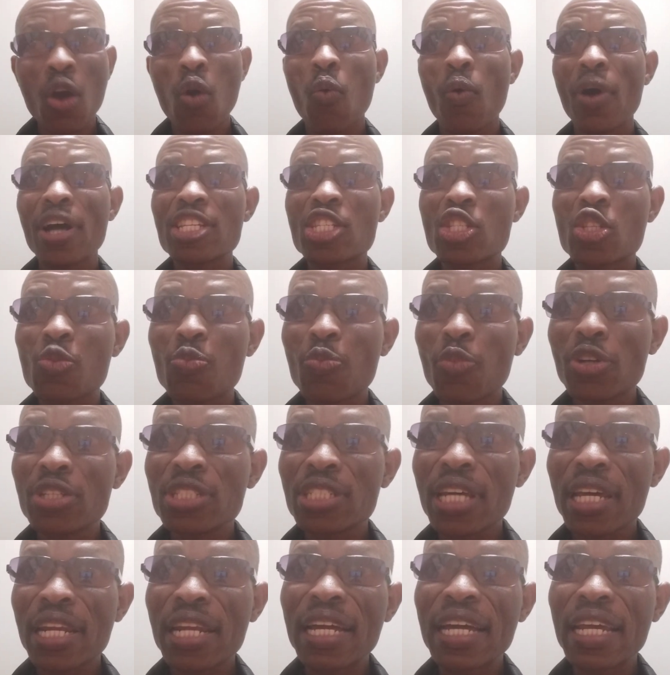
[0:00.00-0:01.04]
was
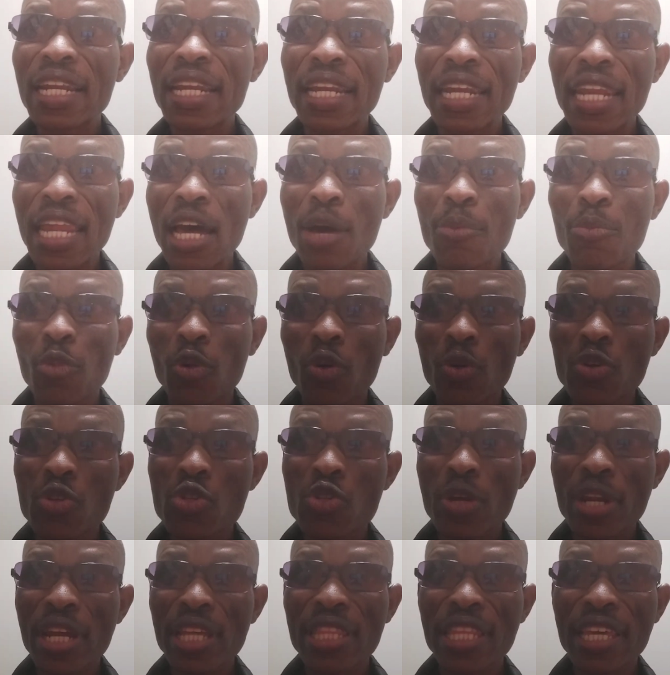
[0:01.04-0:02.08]
sponsoring Frelimo
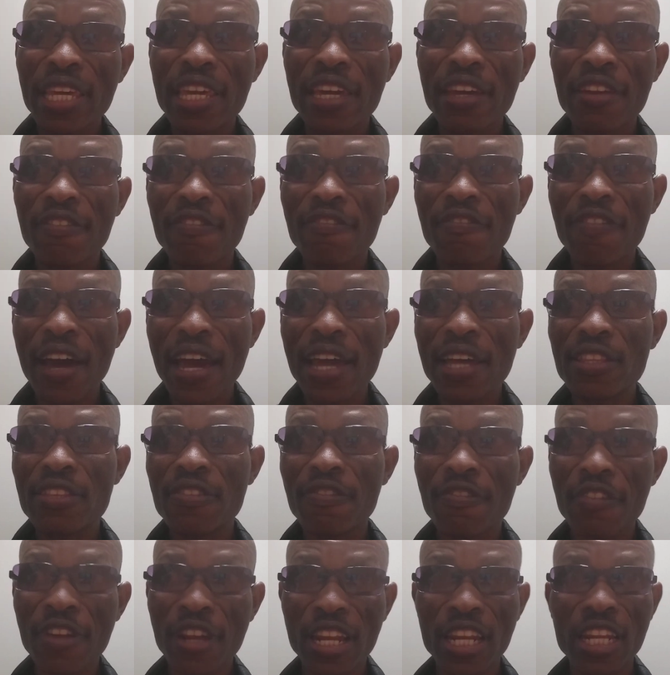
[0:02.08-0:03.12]
so that they can
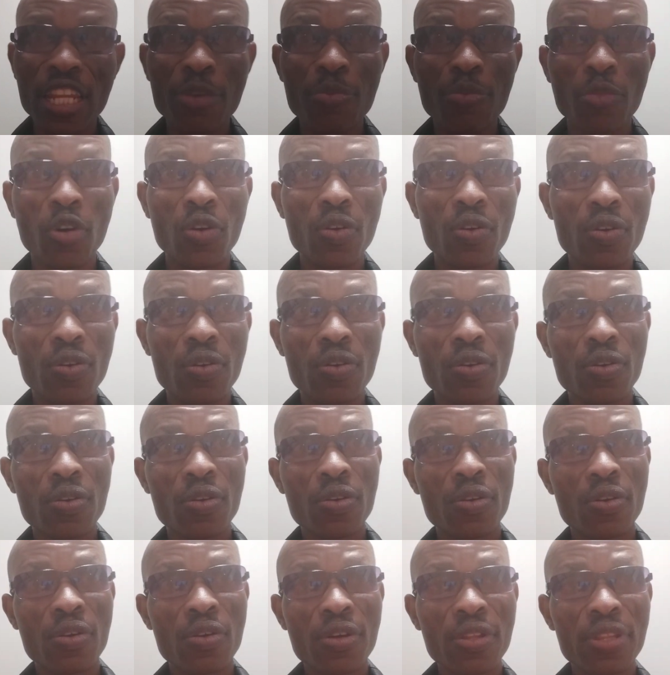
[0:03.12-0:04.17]
fight Frelimo.
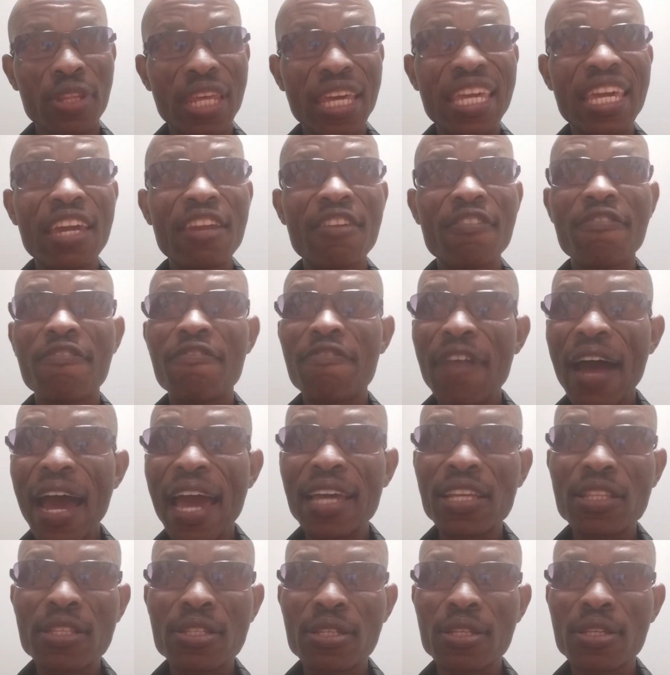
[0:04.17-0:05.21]
They can
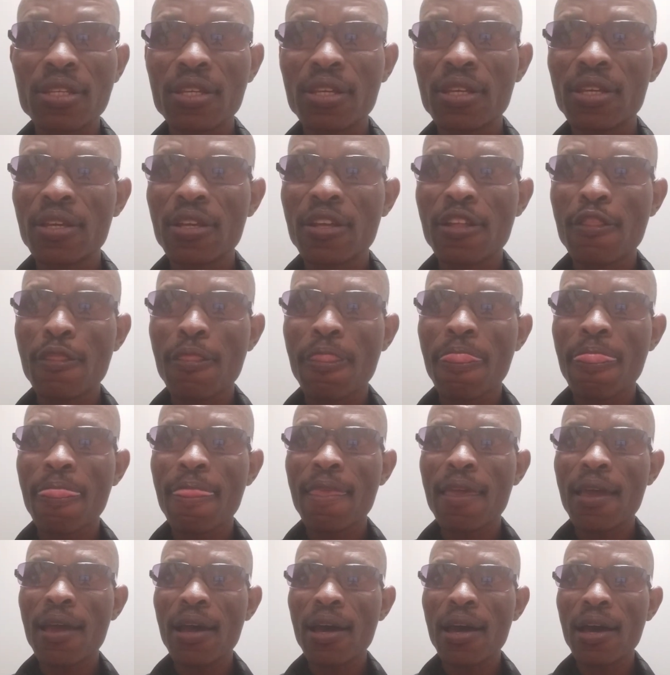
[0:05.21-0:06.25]
fight
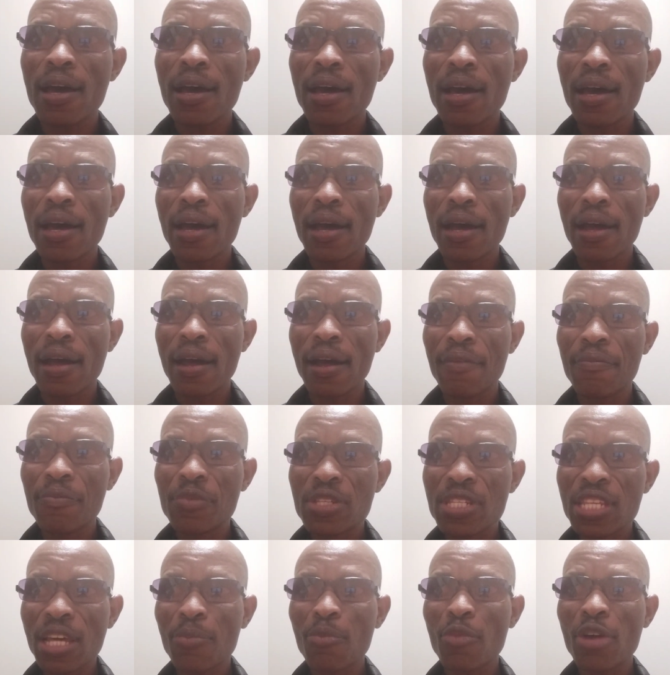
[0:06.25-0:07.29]

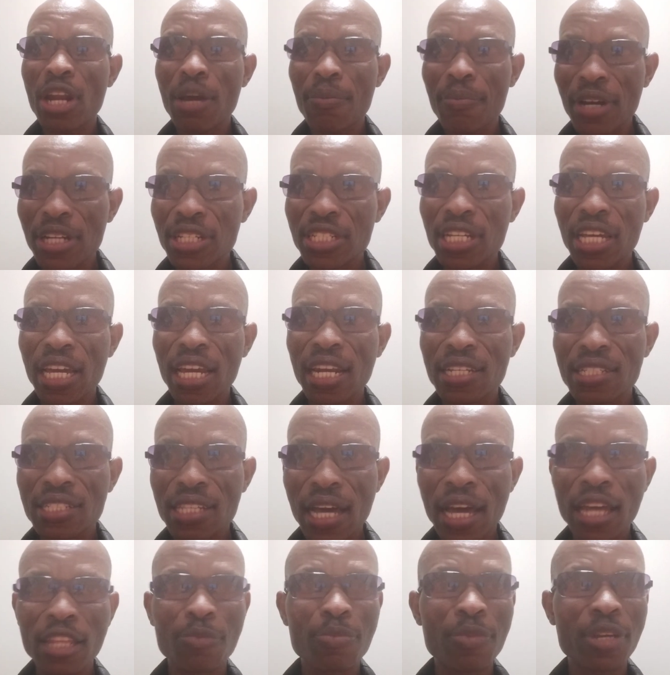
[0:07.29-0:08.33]
Samora
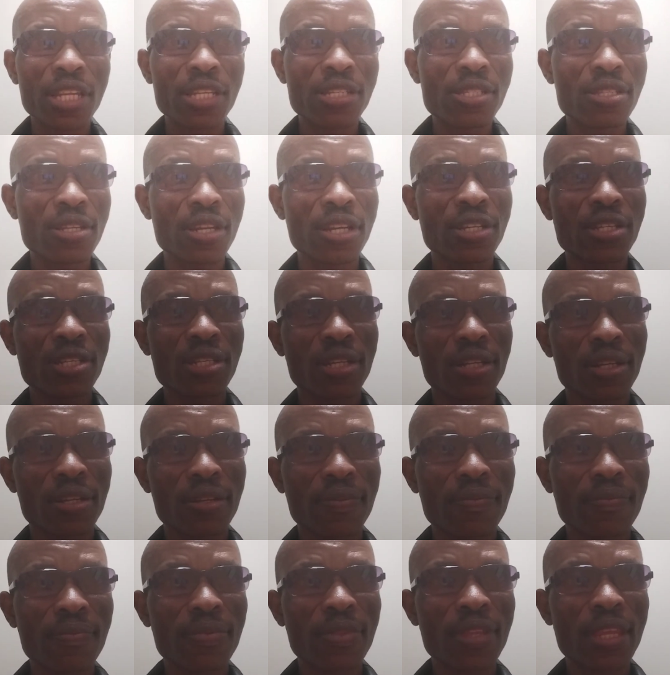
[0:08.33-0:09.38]
Machel's administration.
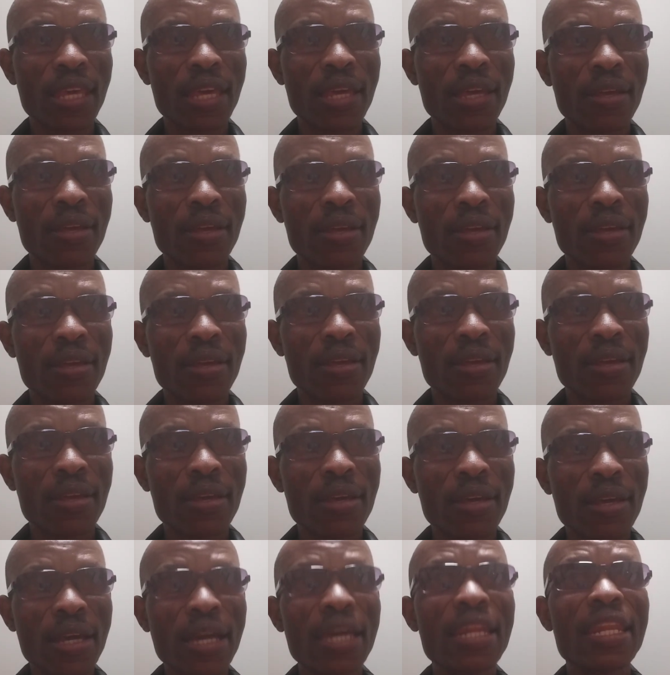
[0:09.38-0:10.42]

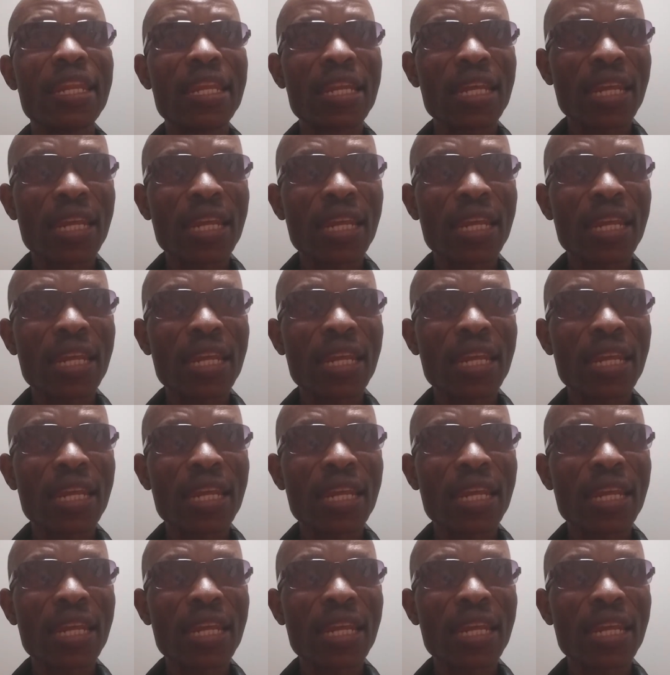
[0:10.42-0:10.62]
And